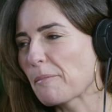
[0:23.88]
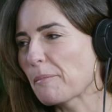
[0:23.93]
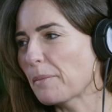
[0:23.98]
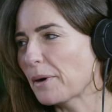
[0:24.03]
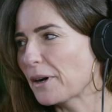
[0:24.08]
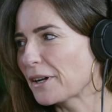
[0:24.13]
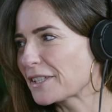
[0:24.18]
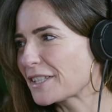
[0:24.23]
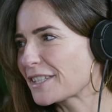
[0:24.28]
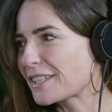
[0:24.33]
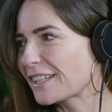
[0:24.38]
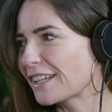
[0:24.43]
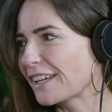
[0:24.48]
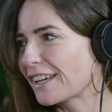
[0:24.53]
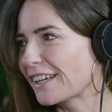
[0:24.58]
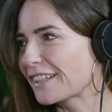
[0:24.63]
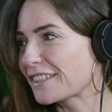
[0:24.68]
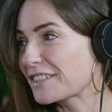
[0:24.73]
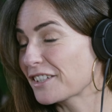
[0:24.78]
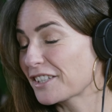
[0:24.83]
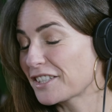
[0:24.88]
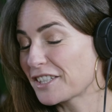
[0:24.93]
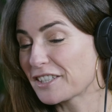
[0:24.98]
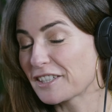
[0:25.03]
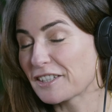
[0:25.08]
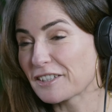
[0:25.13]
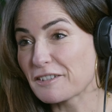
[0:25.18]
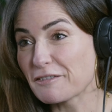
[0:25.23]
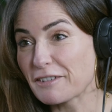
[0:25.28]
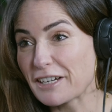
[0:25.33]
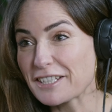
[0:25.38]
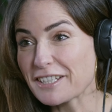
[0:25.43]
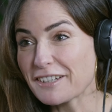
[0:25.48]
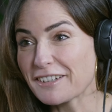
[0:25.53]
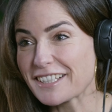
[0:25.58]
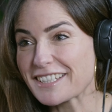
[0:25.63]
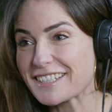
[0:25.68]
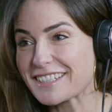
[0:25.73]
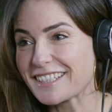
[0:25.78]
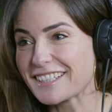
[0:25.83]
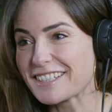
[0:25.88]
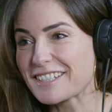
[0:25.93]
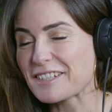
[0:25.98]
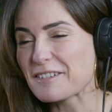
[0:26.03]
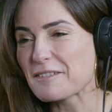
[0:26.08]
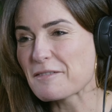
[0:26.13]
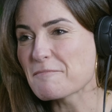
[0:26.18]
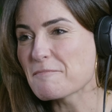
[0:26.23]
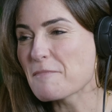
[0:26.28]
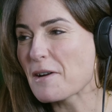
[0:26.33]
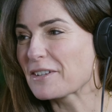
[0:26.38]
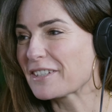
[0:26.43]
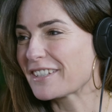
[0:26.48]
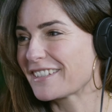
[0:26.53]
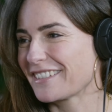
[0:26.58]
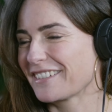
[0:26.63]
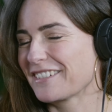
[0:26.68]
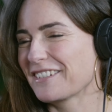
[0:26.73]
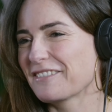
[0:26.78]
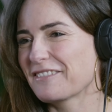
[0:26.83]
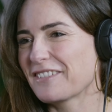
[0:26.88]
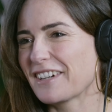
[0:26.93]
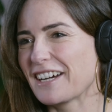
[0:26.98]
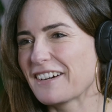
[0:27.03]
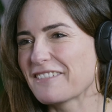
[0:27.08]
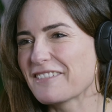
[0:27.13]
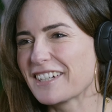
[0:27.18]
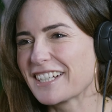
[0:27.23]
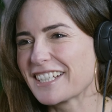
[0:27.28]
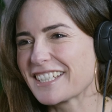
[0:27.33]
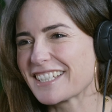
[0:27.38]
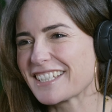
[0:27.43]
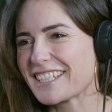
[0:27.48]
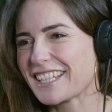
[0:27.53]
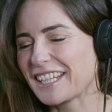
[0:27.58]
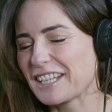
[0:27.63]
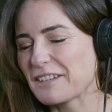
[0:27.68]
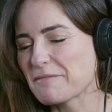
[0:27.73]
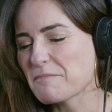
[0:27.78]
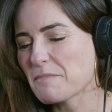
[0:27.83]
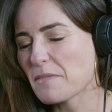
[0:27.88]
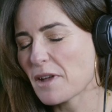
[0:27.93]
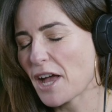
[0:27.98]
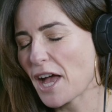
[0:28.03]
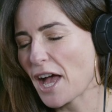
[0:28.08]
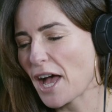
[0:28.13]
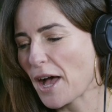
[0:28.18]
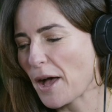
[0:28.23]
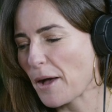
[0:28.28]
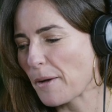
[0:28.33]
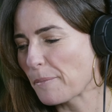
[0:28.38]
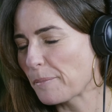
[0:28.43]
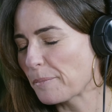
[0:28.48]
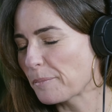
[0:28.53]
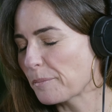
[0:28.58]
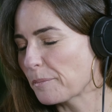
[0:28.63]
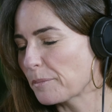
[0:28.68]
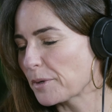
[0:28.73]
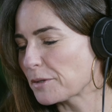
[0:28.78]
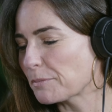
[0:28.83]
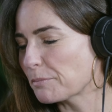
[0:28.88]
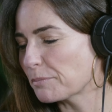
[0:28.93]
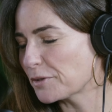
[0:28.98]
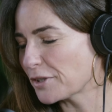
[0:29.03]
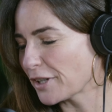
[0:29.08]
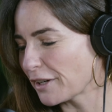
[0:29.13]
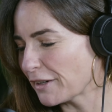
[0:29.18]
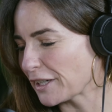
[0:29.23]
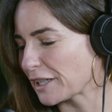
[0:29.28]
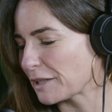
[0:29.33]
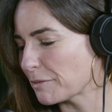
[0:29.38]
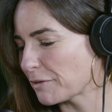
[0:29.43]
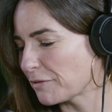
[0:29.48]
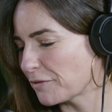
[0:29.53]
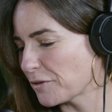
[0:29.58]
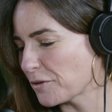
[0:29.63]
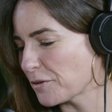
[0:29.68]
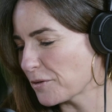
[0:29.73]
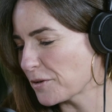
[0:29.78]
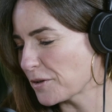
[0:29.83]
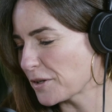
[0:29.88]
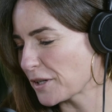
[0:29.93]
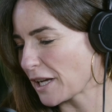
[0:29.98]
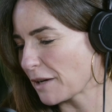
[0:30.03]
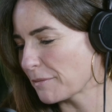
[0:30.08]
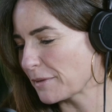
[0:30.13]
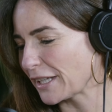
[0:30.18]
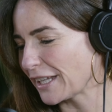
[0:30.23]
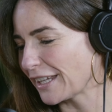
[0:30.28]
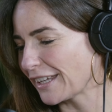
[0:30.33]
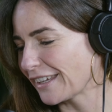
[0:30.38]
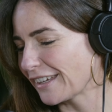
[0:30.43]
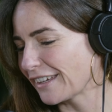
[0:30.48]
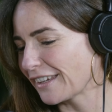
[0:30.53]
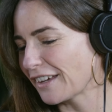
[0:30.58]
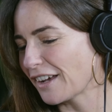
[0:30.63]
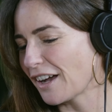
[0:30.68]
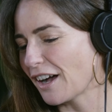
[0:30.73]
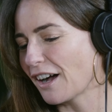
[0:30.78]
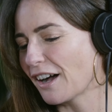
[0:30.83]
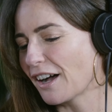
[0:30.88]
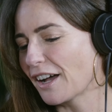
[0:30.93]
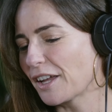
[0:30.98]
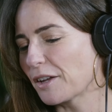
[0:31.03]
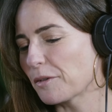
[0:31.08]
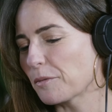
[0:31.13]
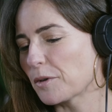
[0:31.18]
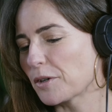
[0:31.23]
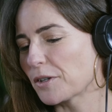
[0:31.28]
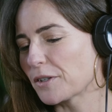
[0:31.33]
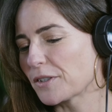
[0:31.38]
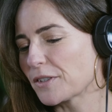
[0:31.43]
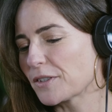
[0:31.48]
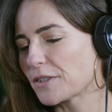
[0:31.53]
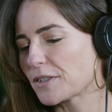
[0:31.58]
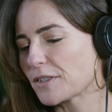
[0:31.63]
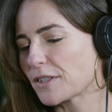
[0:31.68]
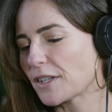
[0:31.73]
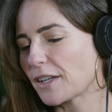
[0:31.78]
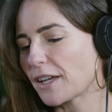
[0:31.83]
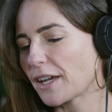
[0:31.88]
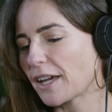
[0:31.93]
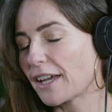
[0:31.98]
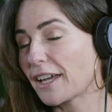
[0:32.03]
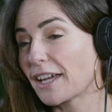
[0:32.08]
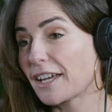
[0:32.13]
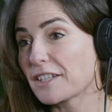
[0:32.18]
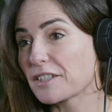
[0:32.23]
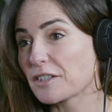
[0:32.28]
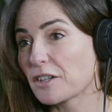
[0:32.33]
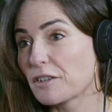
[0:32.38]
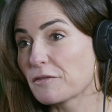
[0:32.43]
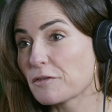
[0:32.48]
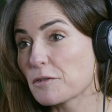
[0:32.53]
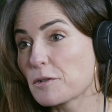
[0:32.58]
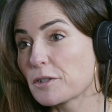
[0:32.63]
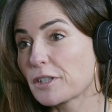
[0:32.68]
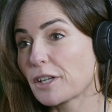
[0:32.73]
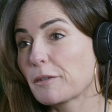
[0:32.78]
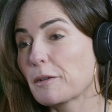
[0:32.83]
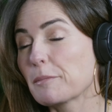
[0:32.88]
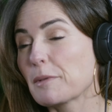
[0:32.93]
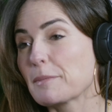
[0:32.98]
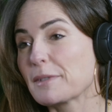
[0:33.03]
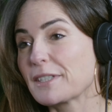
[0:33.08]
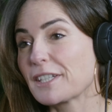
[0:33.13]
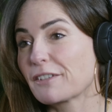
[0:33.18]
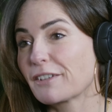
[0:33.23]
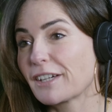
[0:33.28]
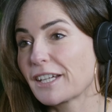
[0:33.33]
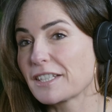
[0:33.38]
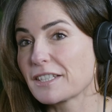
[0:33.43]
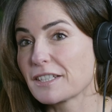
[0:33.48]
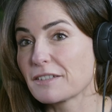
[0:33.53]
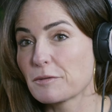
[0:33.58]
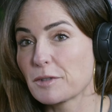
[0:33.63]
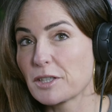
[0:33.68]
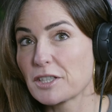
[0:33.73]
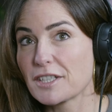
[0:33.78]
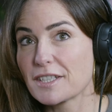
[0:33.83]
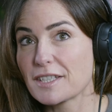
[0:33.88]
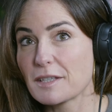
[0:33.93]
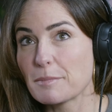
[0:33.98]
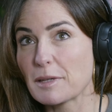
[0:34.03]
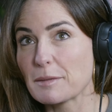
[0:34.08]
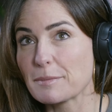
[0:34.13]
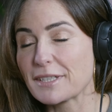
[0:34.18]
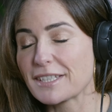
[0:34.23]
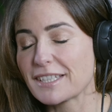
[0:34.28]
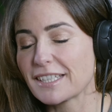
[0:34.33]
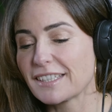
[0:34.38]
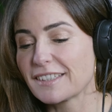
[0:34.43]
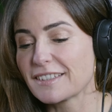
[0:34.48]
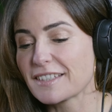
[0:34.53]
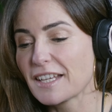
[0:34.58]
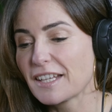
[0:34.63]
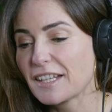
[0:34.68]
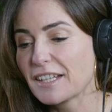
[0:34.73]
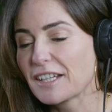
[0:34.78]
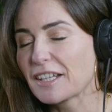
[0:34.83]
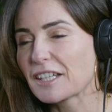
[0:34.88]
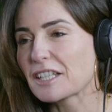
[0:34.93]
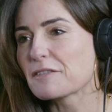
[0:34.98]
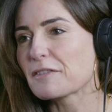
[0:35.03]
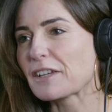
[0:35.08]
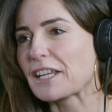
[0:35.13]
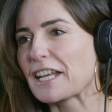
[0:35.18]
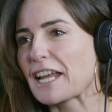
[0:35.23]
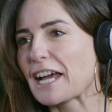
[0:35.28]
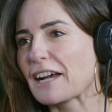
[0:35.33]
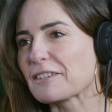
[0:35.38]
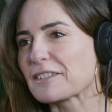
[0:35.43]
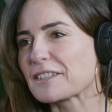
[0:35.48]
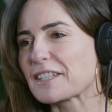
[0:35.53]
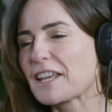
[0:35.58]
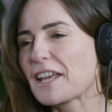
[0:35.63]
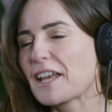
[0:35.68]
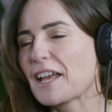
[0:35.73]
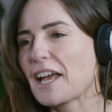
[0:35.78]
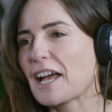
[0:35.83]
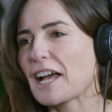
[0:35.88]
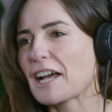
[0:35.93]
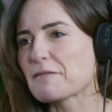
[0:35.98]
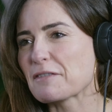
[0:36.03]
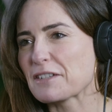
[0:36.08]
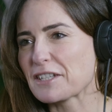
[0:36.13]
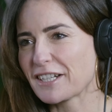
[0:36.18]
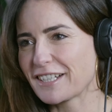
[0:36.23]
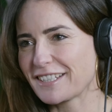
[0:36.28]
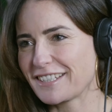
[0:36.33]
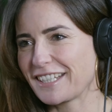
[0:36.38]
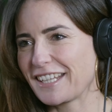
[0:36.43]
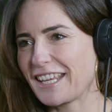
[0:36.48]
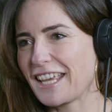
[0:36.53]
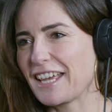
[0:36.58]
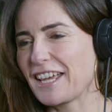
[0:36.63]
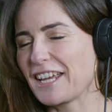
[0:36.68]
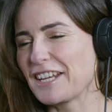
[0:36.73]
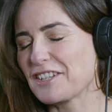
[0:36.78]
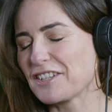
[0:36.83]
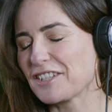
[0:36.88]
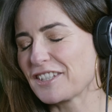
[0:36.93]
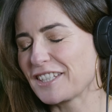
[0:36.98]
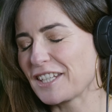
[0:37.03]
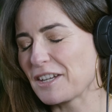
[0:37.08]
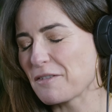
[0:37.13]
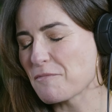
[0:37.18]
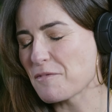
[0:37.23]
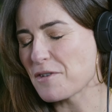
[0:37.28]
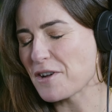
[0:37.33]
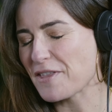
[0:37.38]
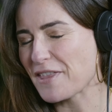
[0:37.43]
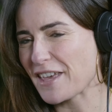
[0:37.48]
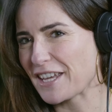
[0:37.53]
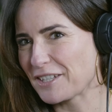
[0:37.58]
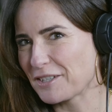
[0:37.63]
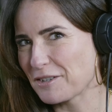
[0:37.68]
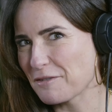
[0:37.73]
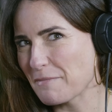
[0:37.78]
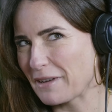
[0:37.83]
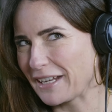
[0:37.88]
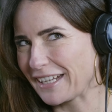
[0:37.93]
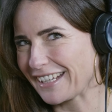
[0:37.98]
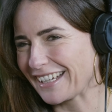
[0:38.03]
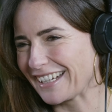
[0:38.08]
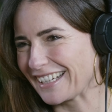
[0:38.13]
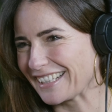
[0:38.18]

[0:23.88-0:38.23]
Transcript: But uh, started in local radio, as did most of our wider team. Um, but directly before coming here, I was uh, head of audio at BBC Creative, which is the BBC's kind of in house advertising agency, were they to make